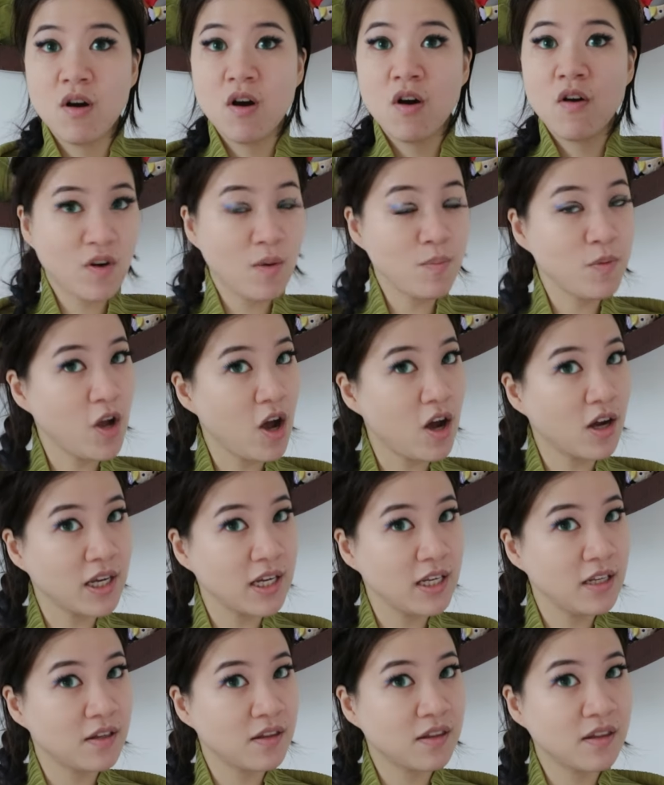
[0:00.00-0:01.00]
from
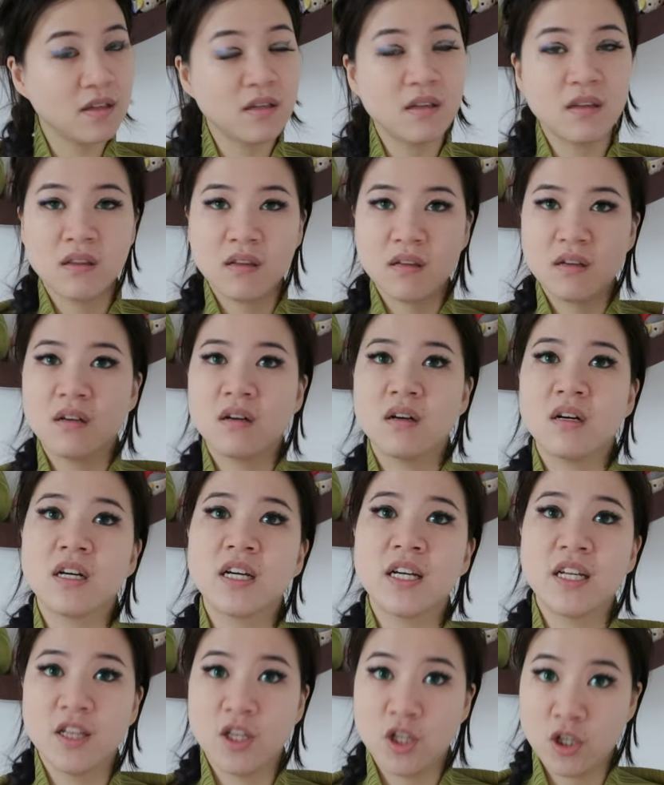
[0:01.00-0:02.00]
talking distance, you're
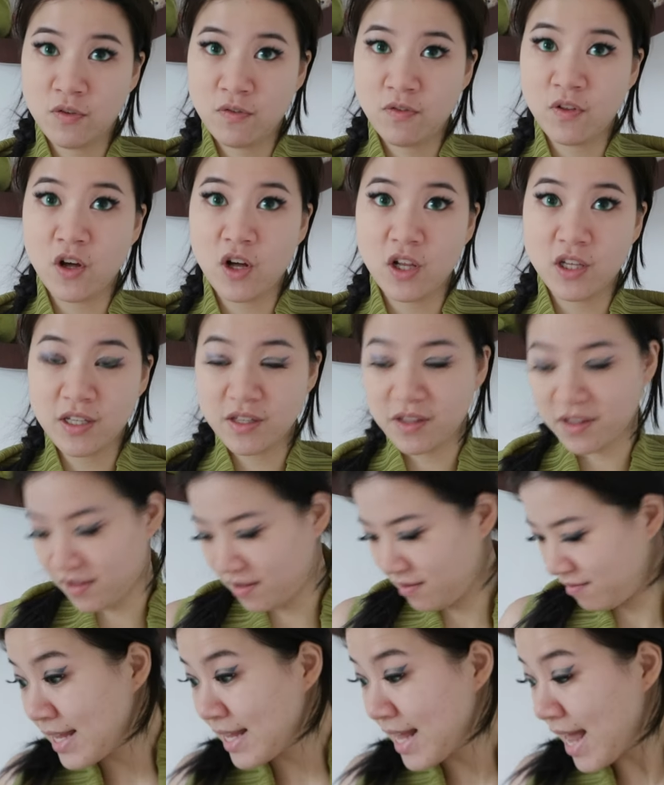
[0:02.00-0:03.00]
gonna look flawless.
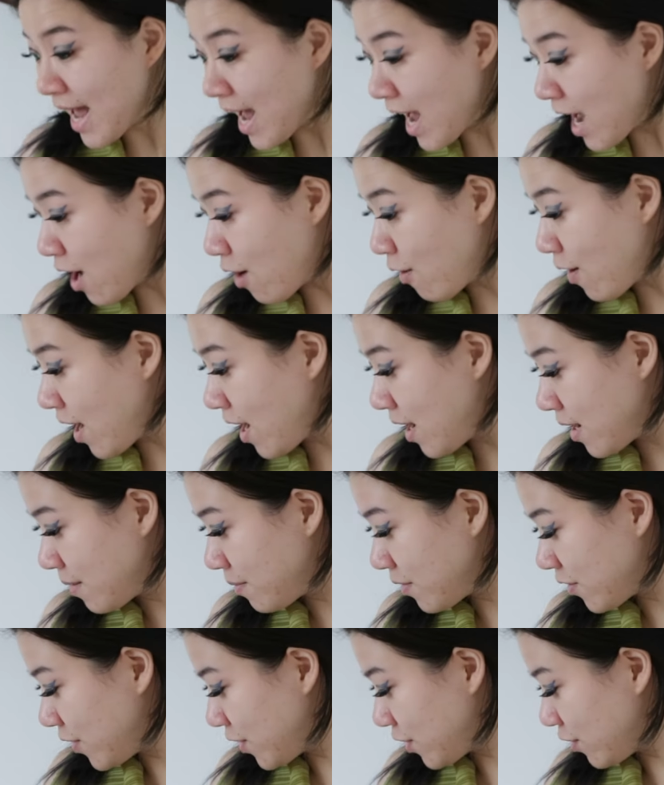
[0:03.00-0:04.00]
Now,
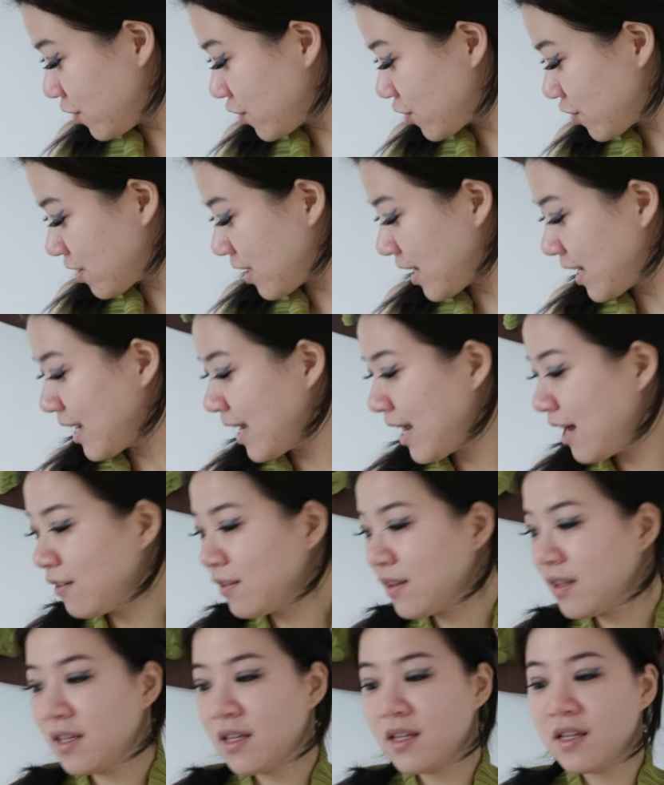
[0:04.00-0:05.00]
I'm going to try
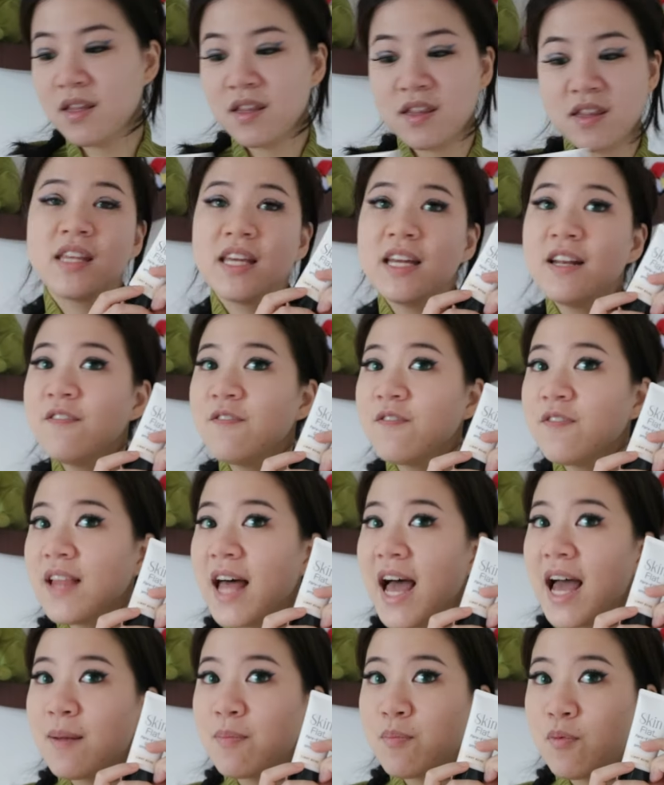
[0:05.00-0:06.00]
out this Skin
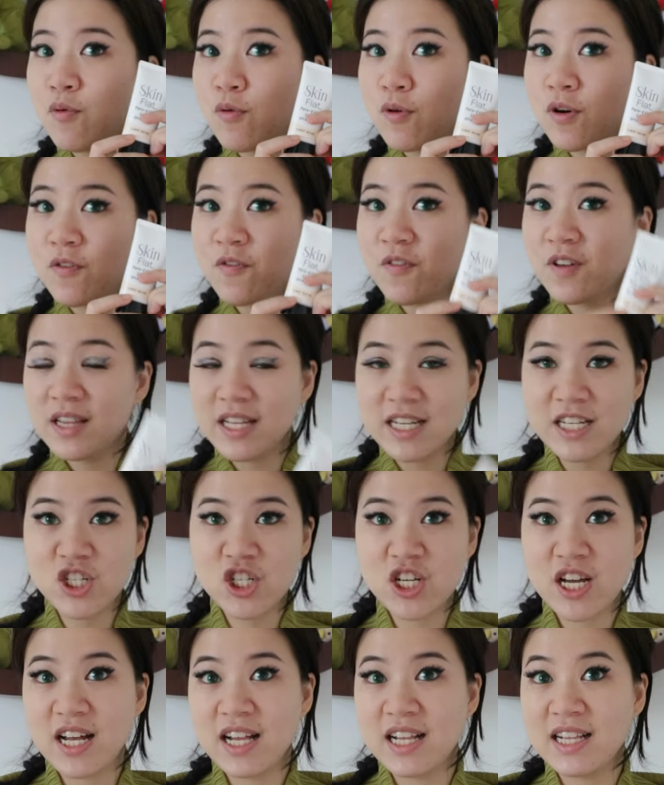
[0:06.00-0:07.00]
Flat Pore Filling
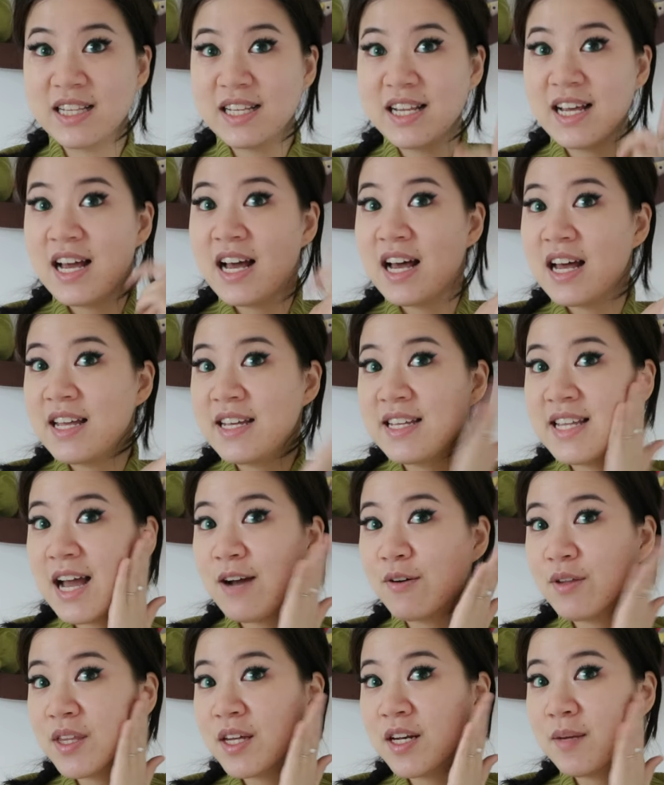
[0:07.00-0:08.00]
Gel. And
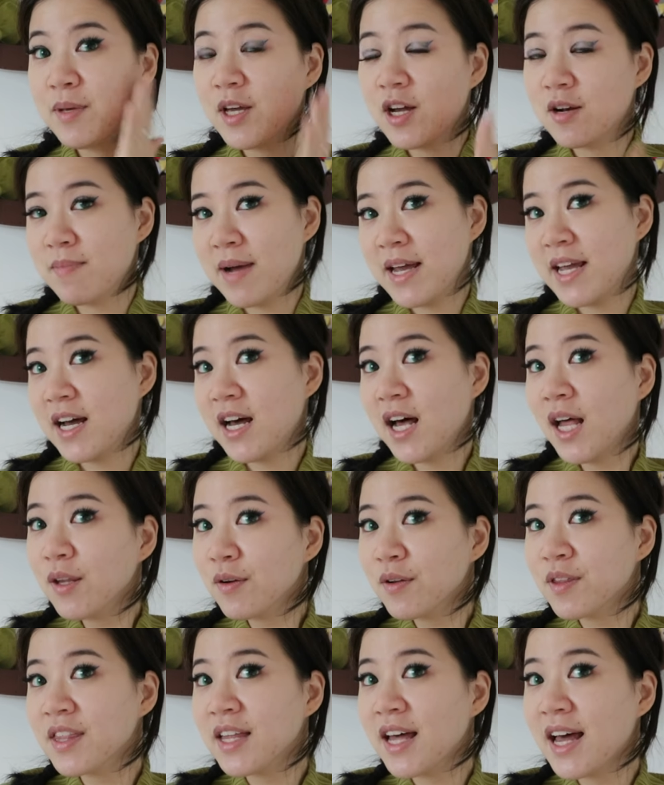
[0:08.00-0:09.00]
now it's gonna be on my
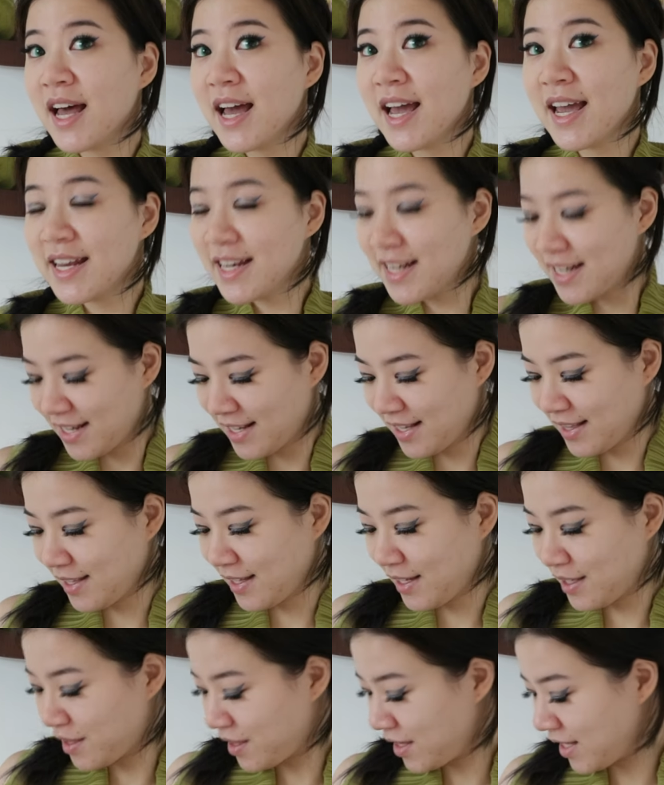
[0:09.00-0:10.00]
other side.
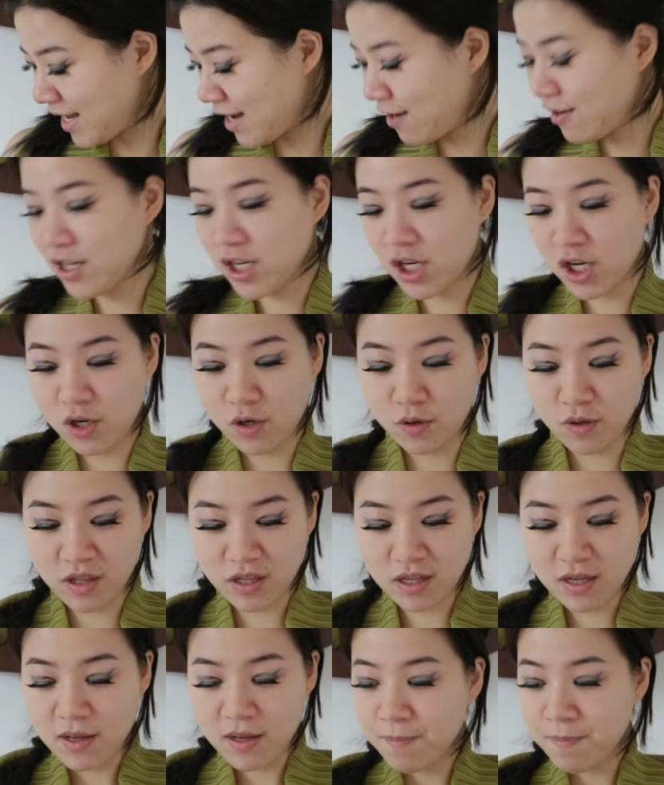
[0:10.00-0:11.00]
Let's see how it goes.
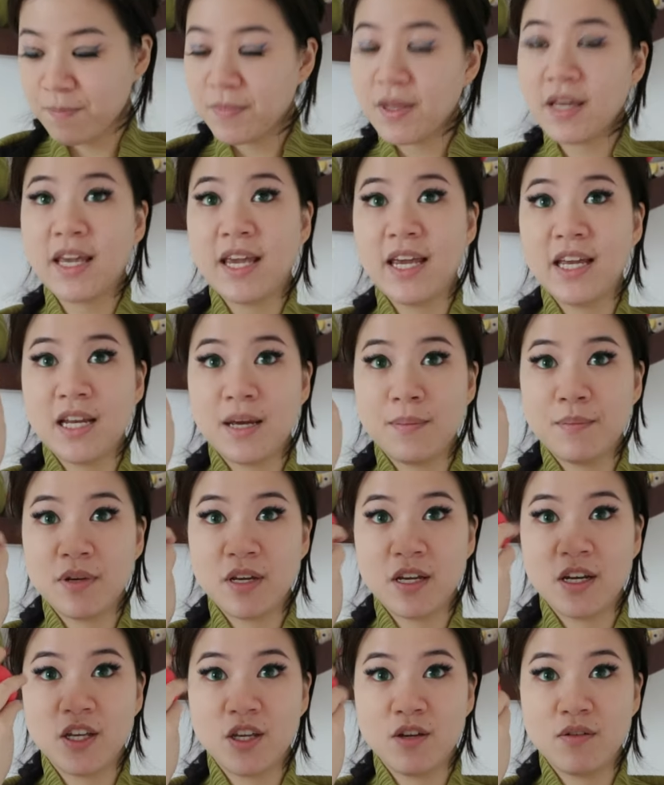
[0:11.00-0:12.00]
Again, I'm
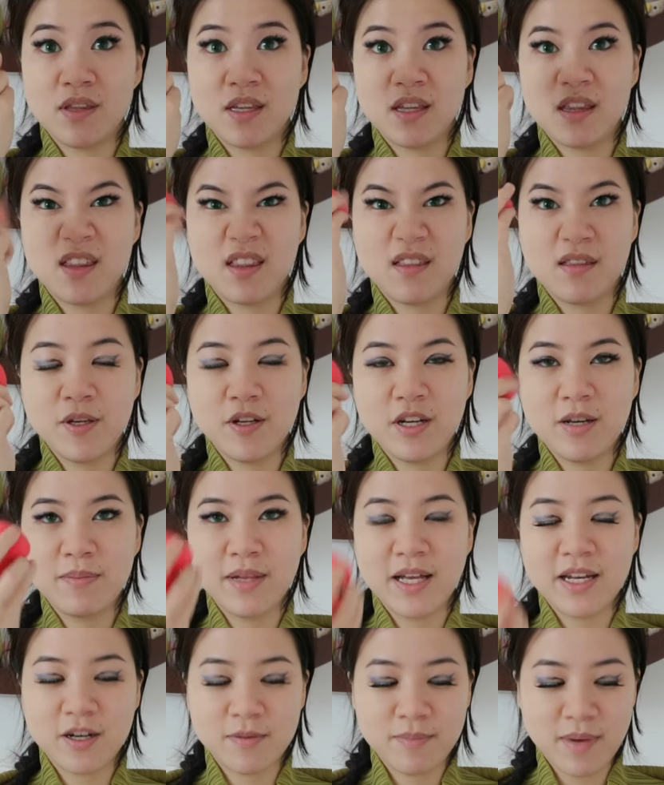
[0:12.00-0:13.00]
gonna use this Beauty
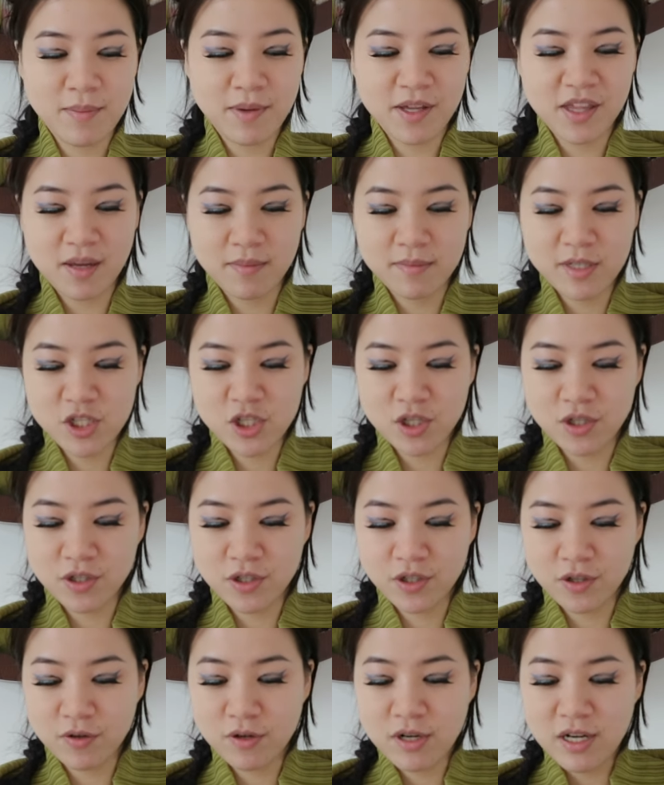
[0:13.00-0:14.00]
Blender by Masami
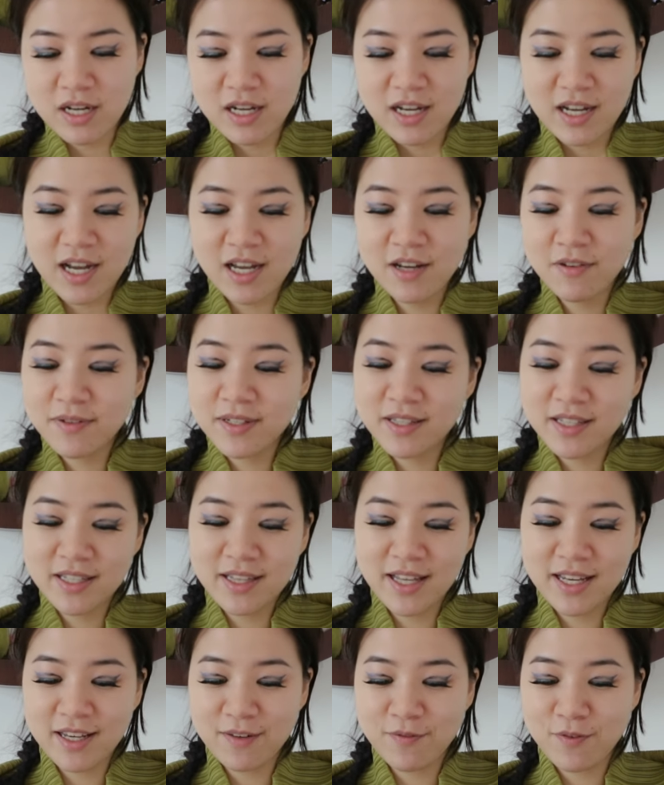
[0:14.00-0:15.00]
Shoko. I really
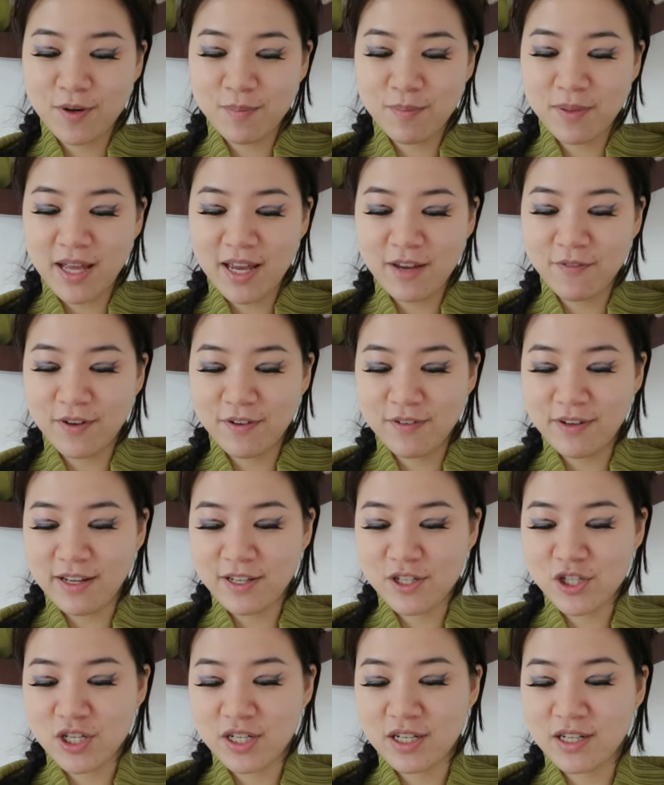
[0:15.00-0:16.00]
like it for applying
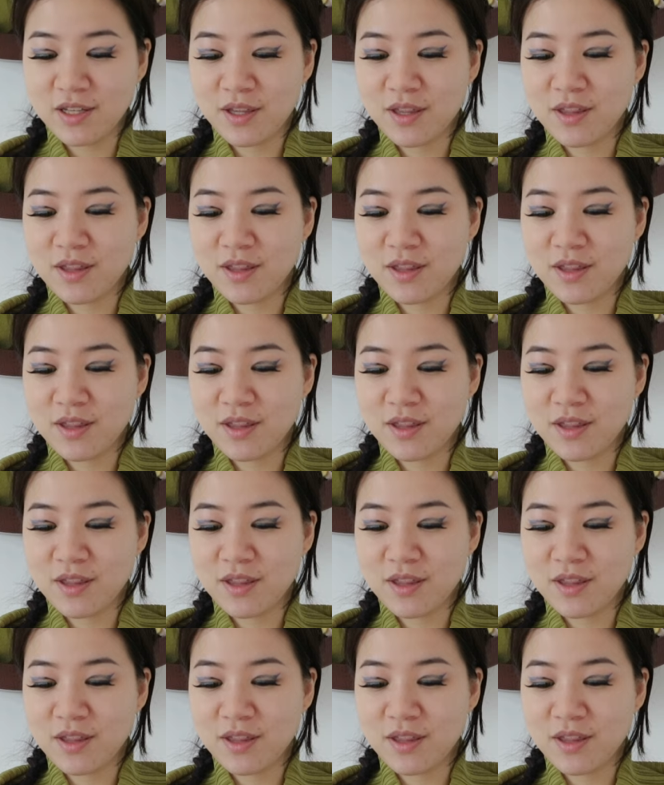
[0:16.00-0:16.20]
foundation.